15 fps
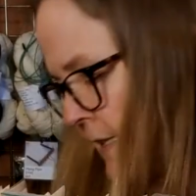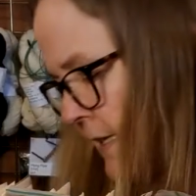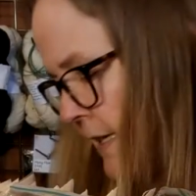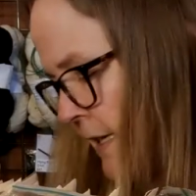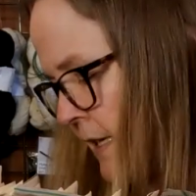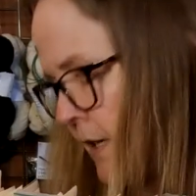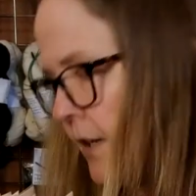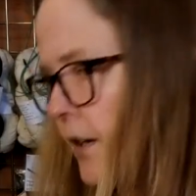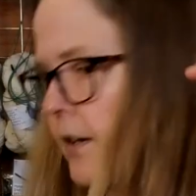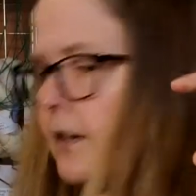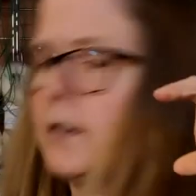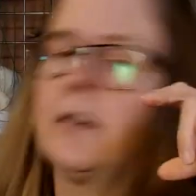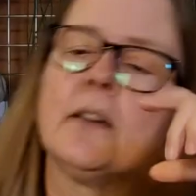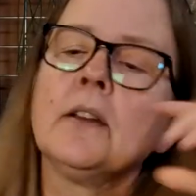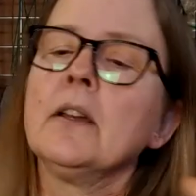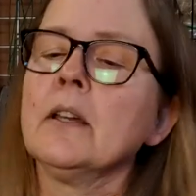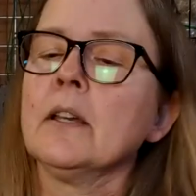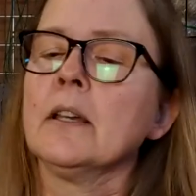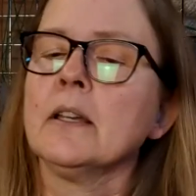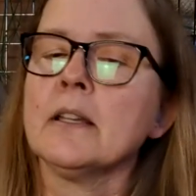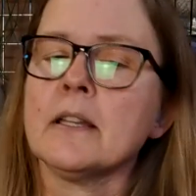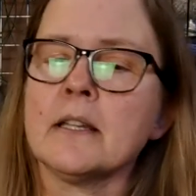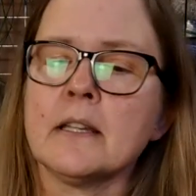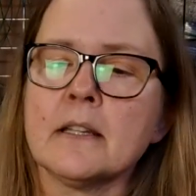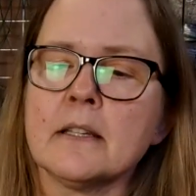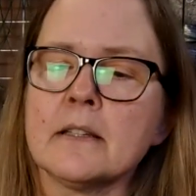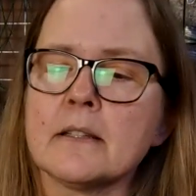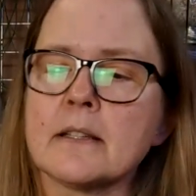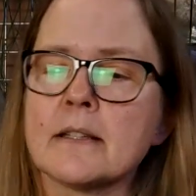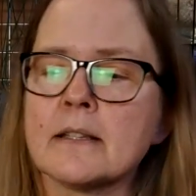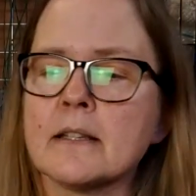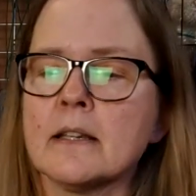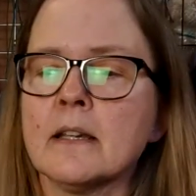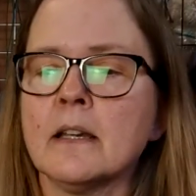in here is